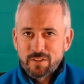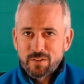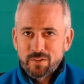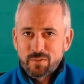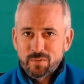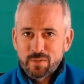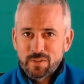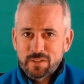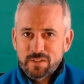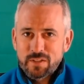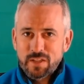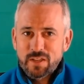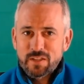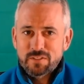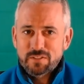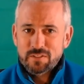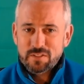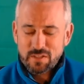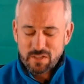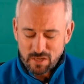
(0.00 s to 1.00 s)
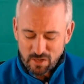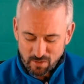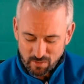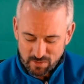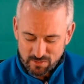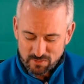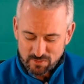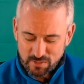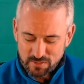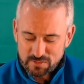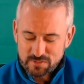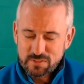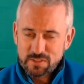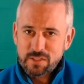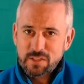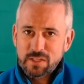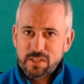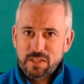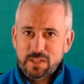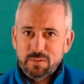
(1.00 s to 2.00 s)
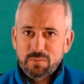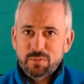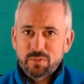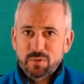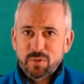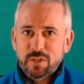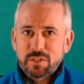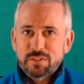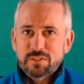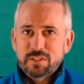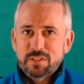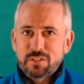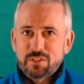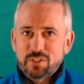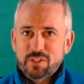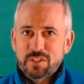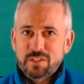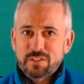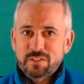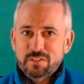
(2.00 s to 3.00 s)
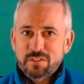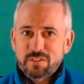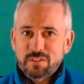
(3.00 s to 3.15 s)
really does encourage us to keep trusting Jesus,